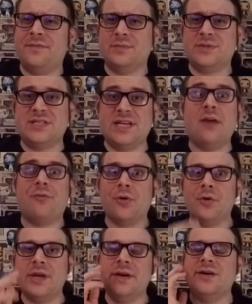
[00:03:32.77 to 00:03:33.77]

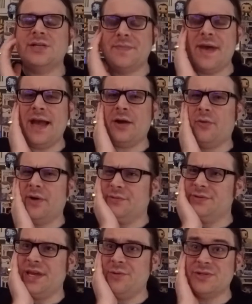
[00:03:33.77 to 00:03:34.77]
several years back,
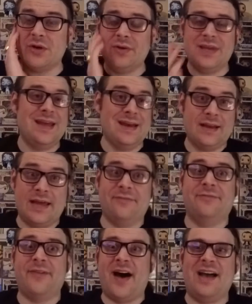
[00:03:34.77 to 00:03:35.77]
where he was only in it
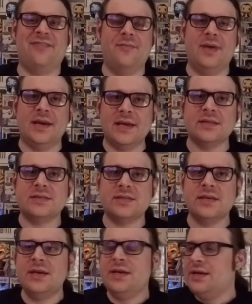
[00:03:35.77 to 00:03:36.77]
like 5
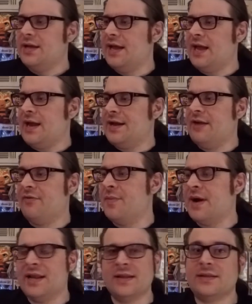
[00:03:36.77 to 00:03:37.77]
minutes. And
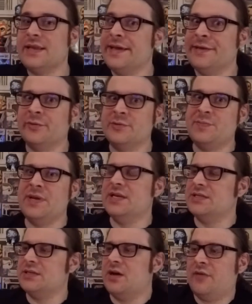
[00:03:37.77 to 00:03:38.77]
everybody at the theater was
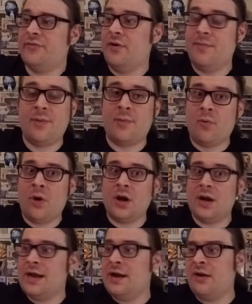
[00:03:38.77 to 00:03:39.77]
pissed off. I remember
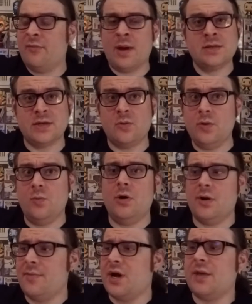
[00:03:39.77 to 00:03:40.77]
walking out, everybody's like, we
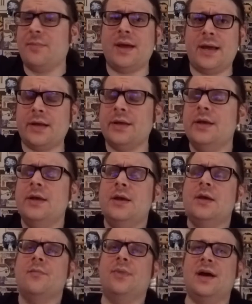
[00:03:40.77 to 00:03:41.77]
want our money back.
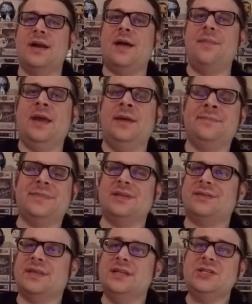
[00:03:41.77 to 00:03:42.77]
But, I mean,
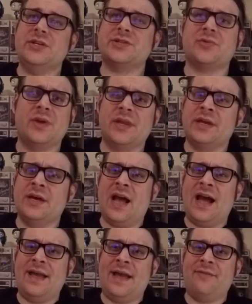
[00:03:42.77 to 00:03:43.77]
this looks really good.
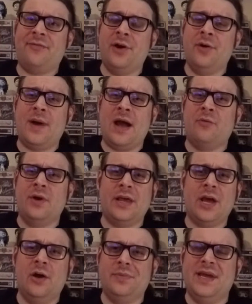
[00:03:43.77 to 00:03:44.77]
I have hope. I really
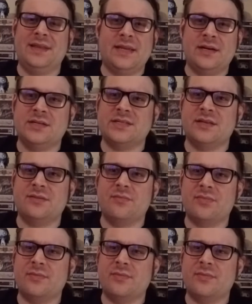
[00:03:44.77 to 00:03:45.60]
hope that there isn't